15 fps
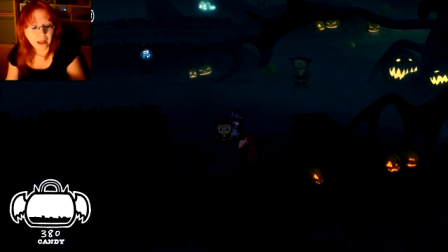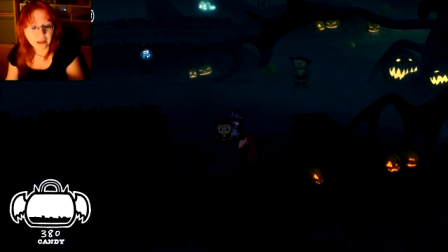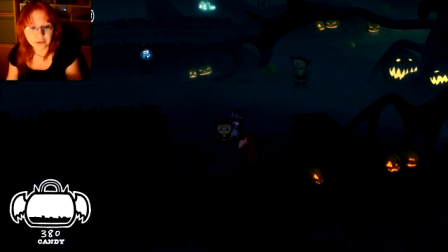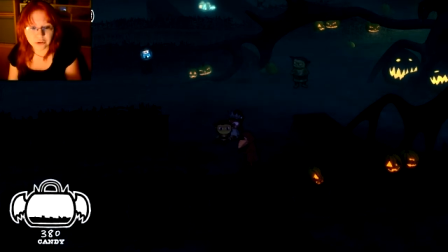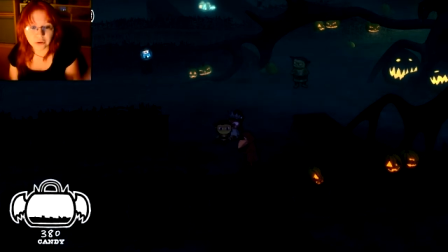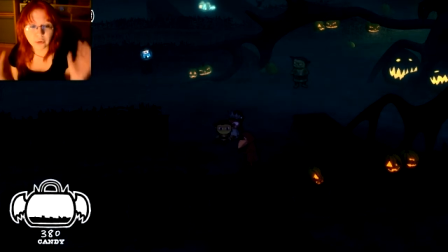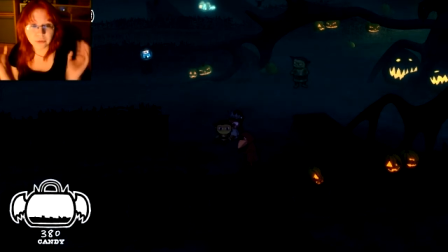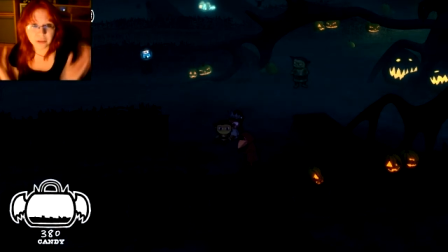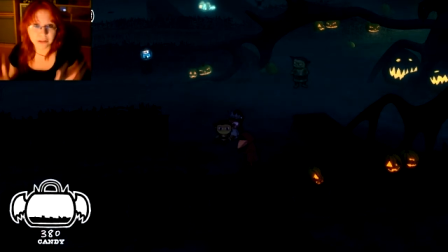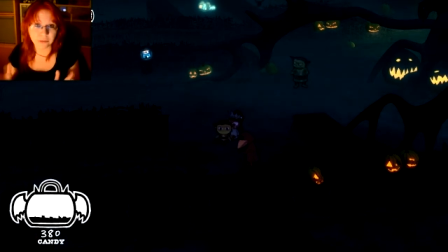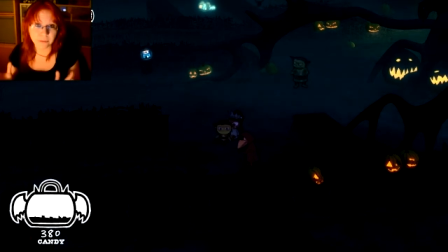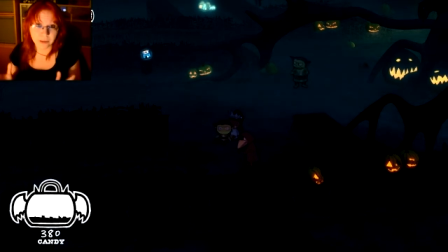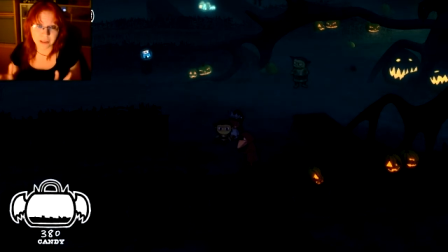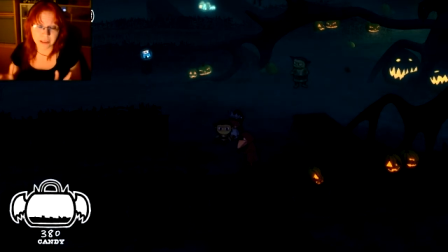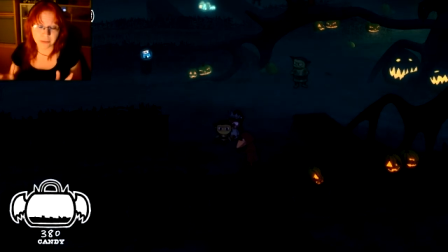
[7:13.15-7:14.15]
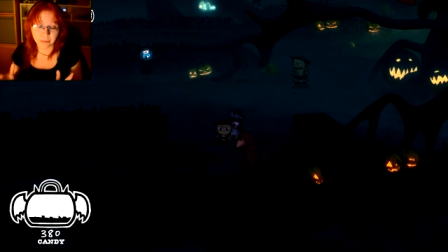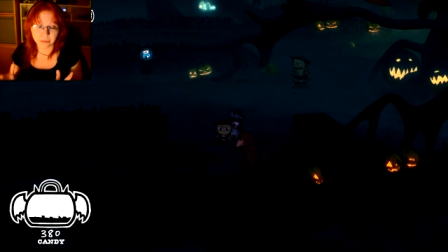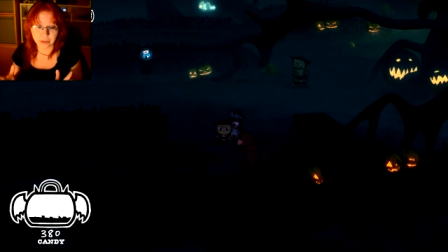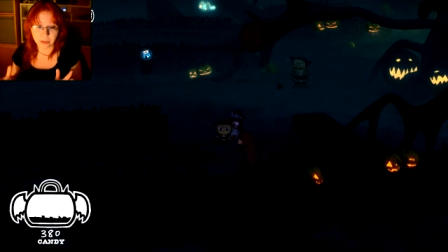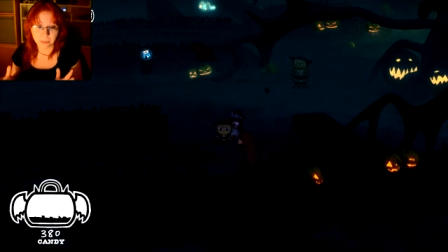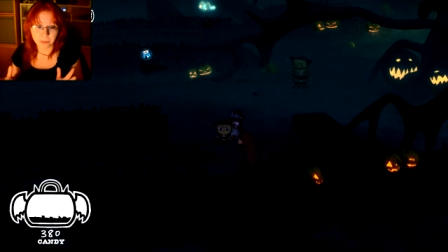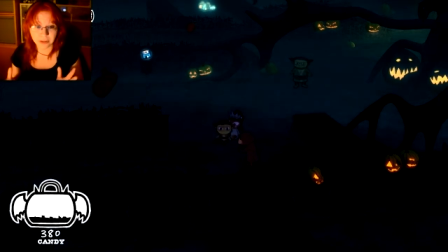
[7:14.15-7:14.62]
So that's why he was
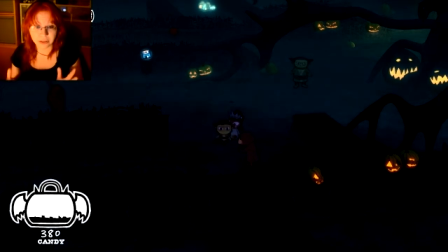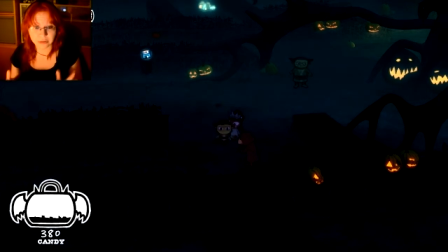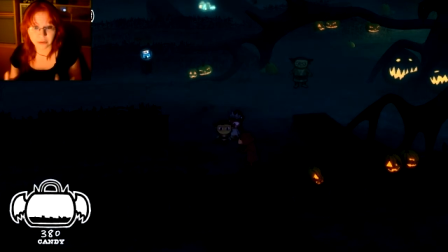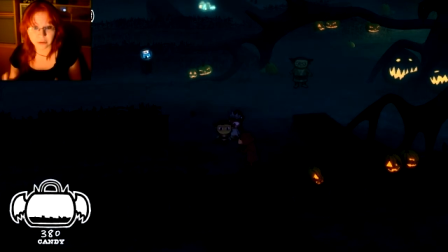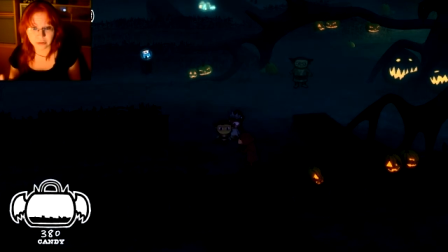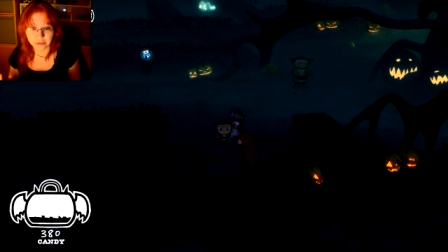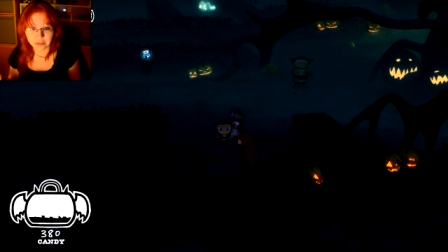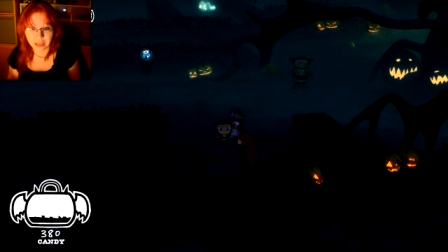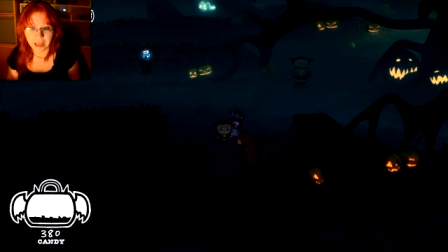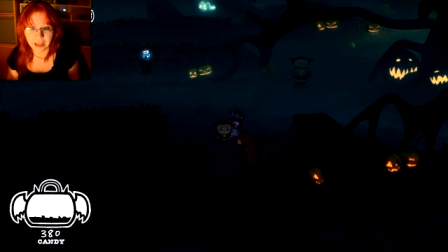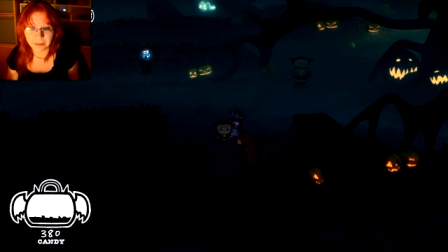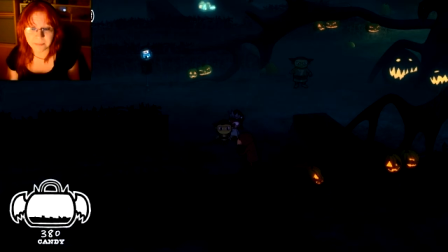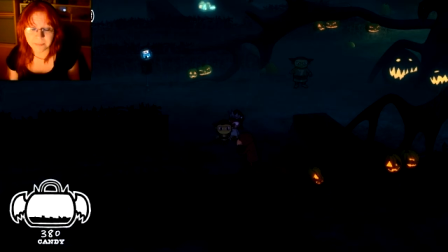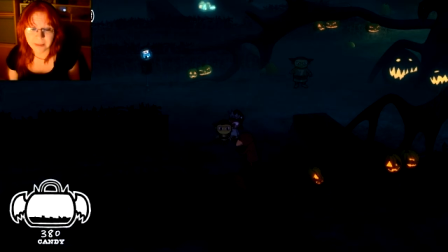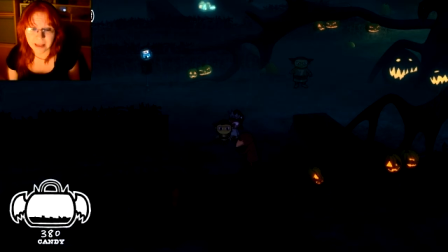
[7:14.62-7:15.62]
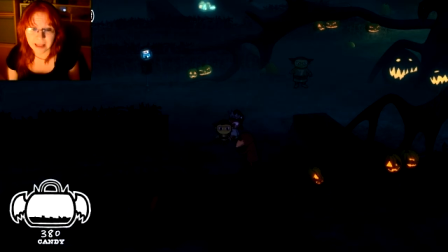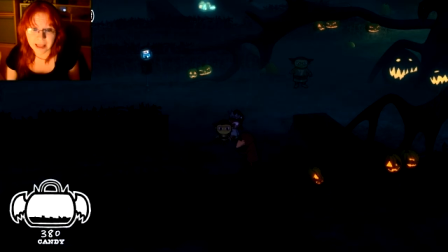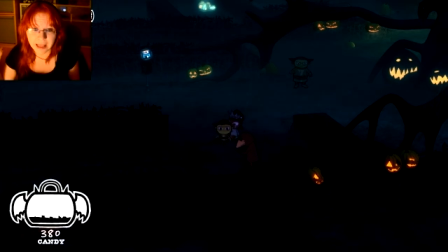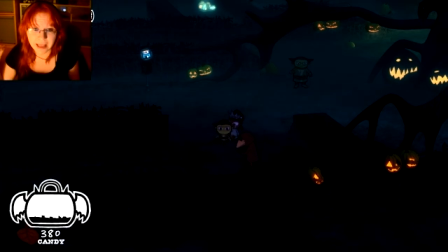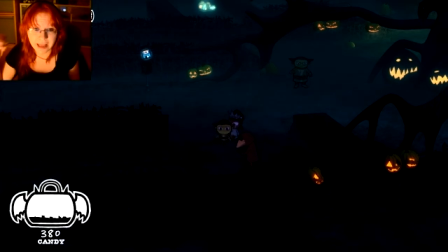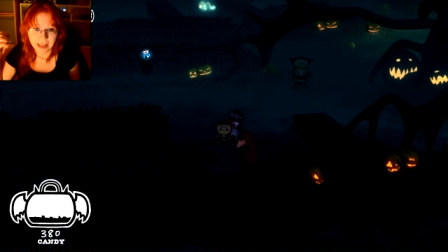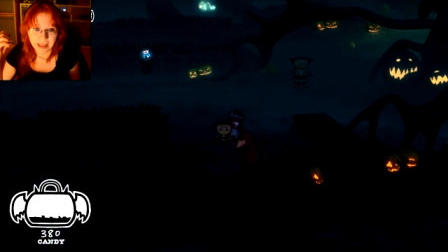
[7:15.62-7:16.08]
helping us all the time,
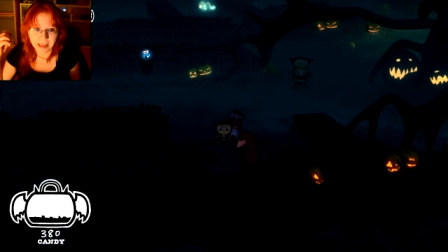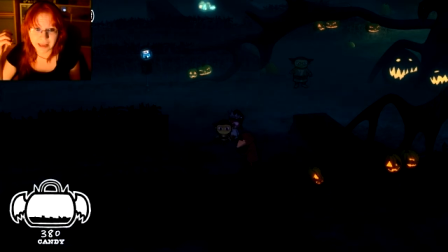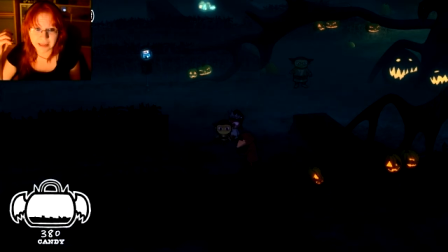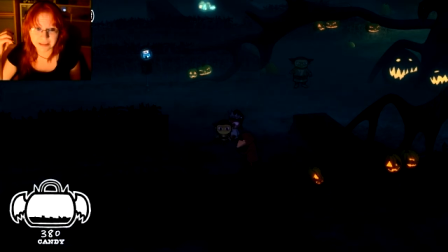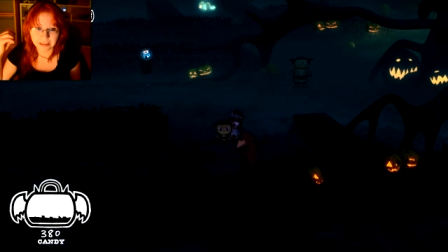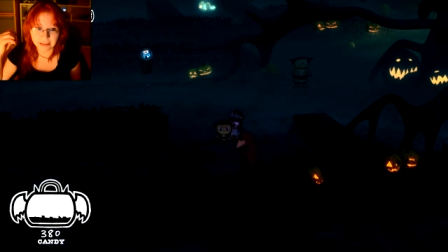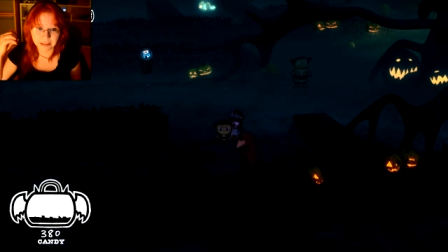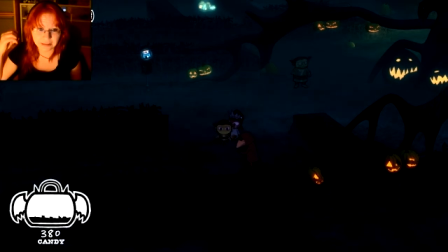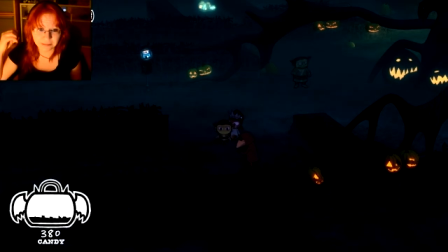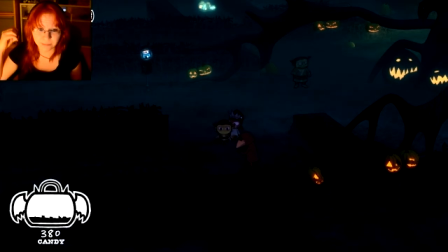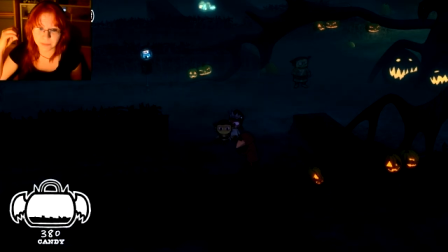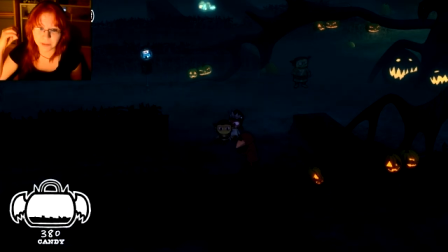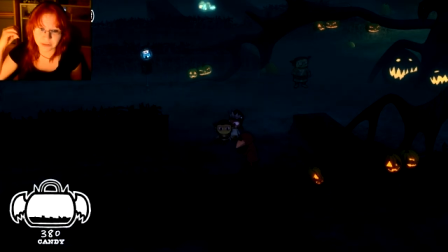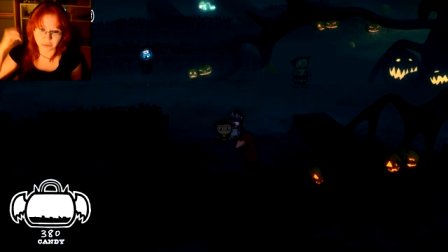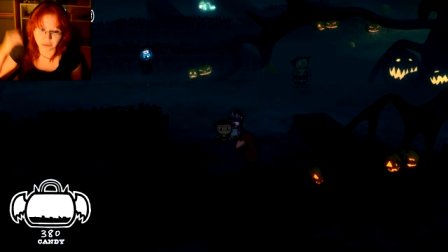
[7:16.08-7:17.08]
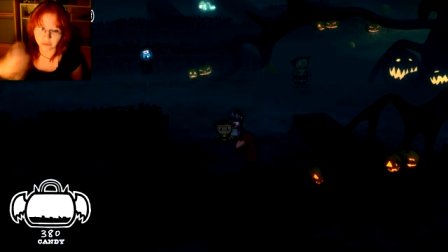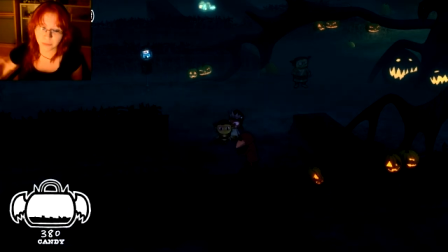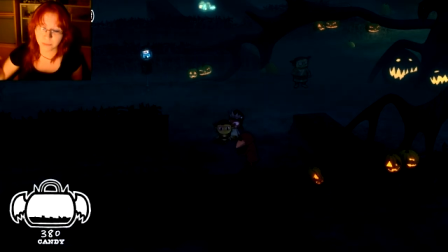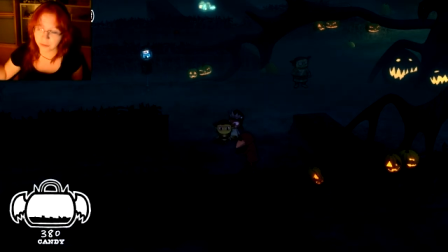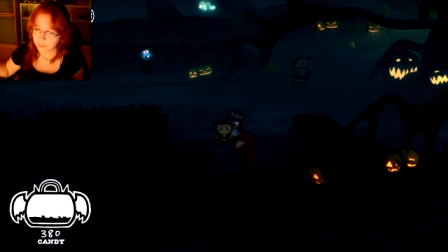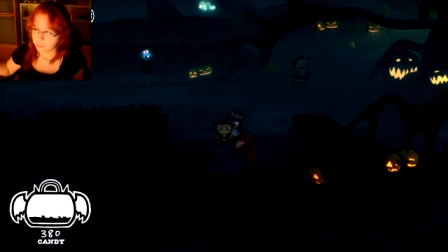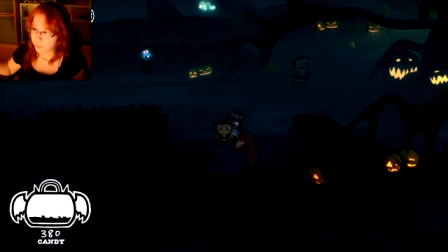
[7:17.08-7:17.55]
and it makes so
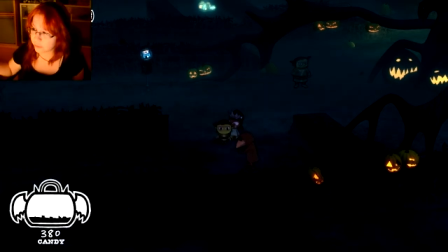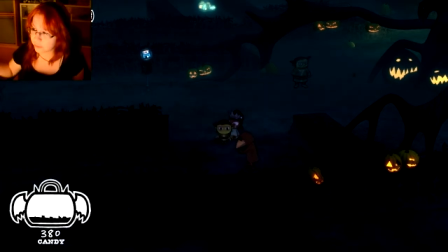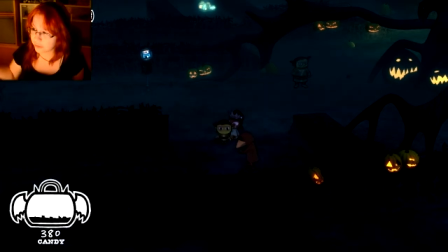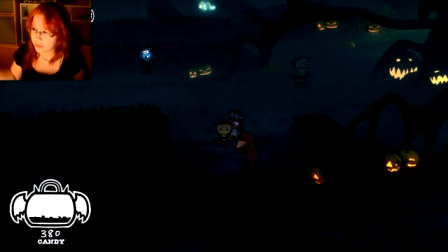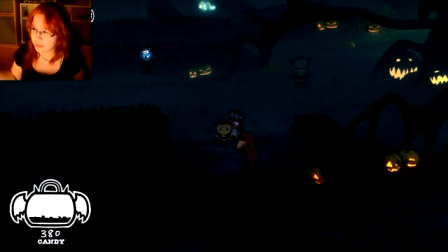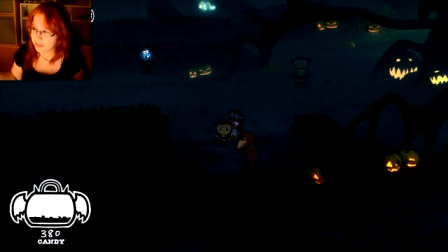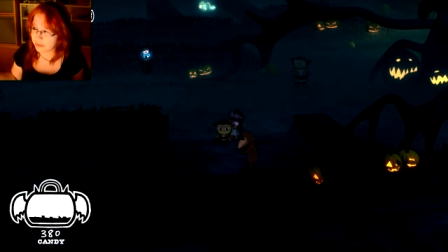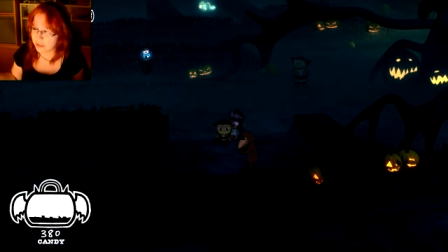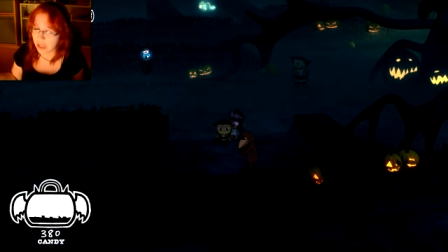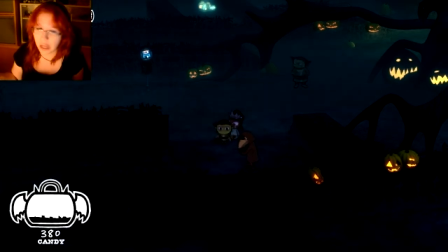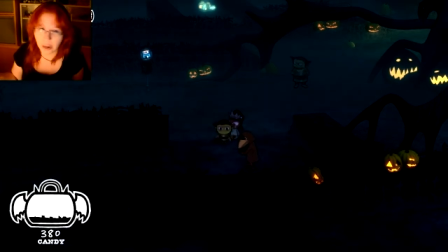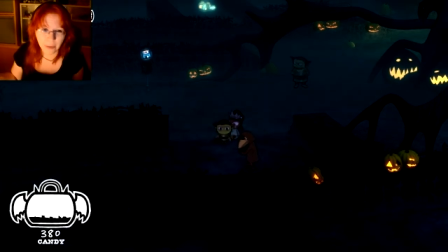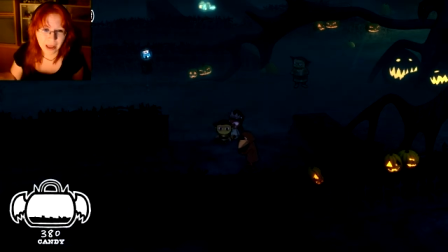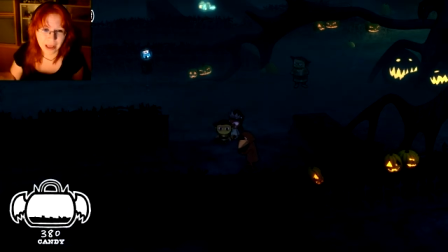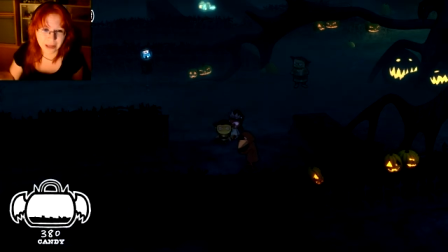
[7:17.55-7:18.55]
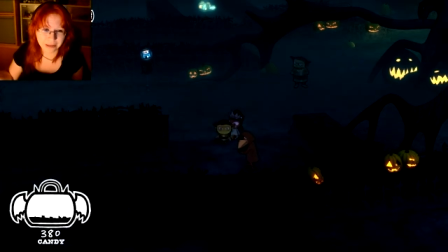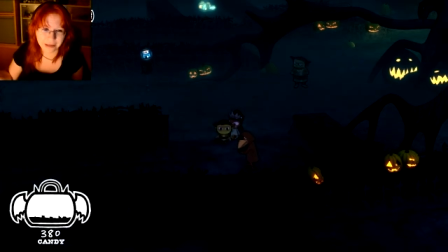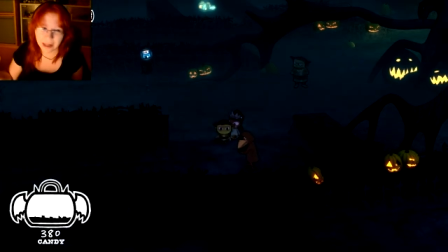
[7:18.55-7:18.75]
much more sense now, and